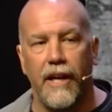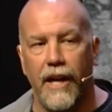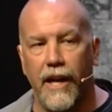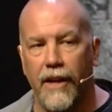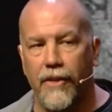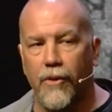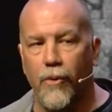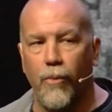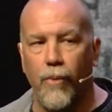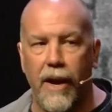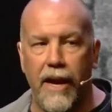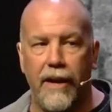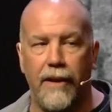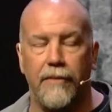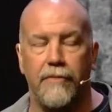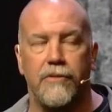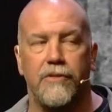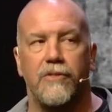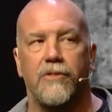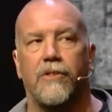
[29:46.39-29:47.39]
and the
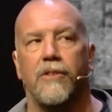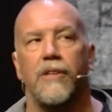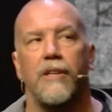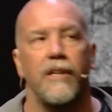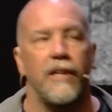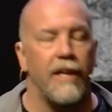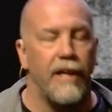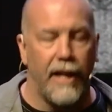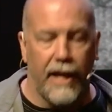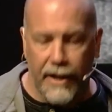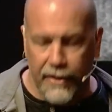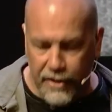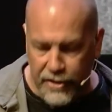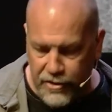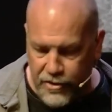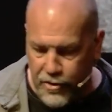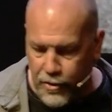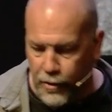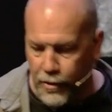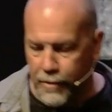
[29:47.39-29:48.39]
waves and the
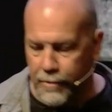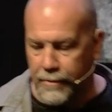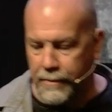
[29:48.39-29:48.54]
storm.